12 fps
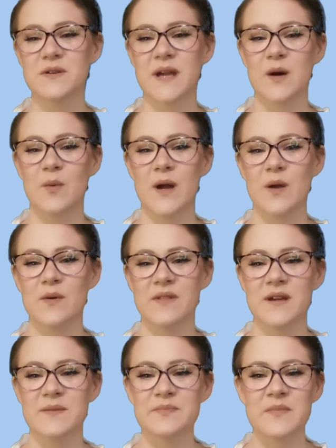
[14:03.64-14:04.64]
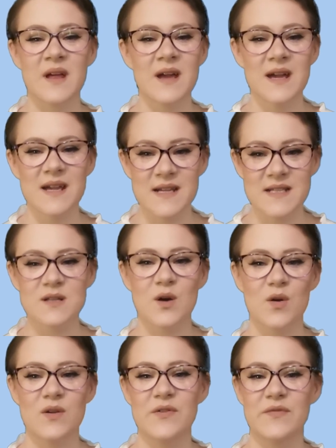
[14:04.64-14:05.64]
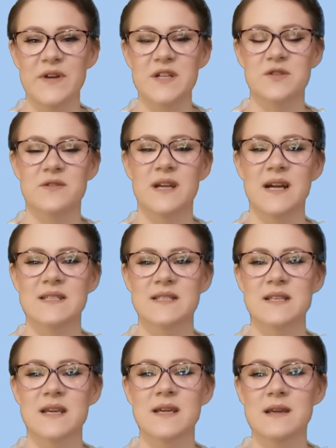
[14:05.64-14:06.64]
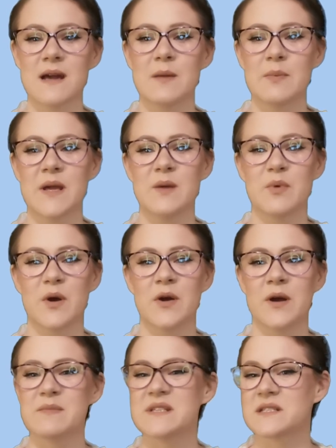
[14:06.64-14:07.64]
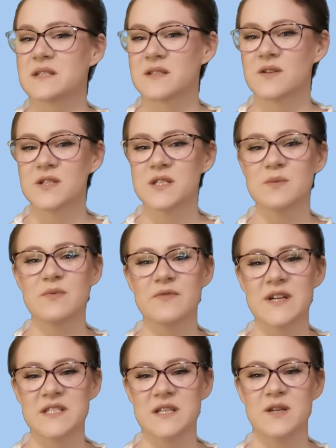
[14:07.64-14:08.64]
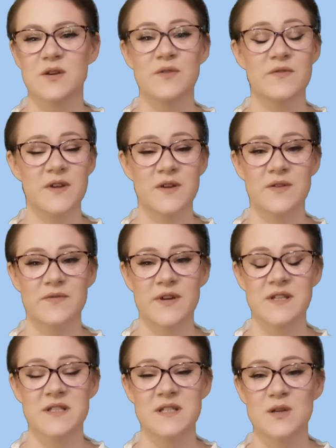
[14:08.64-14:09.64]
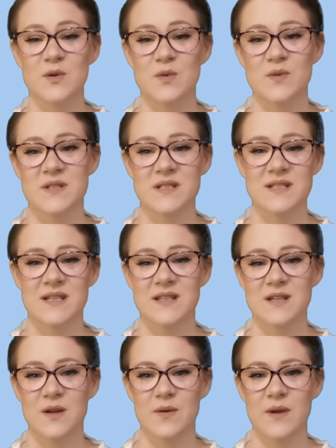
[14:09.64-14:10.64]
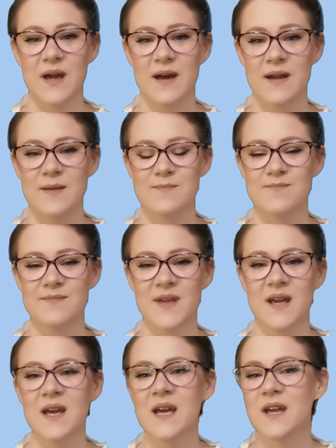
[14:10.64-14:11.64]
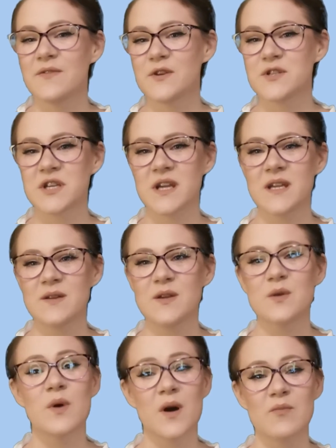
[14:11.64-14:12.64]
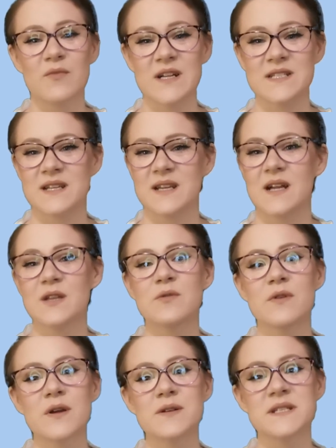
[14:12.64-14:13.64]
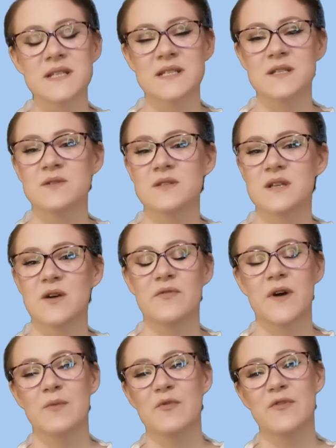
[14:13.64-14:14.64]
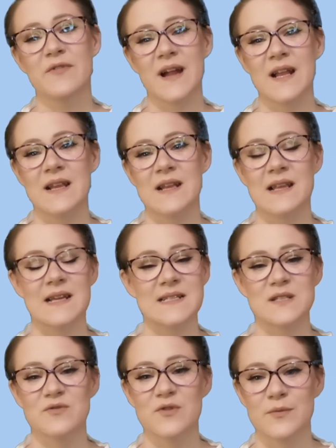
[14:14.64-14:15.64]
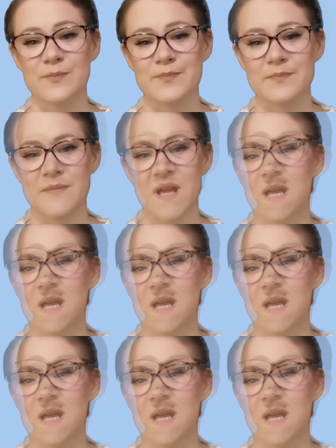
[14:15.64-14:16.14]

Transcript: you do get away with it, it is a hollow victory, as the EAP programme is designed to be ready for university courses in the UK. If you cheat, you aren't ready and you're only setting yourself up for failure later on.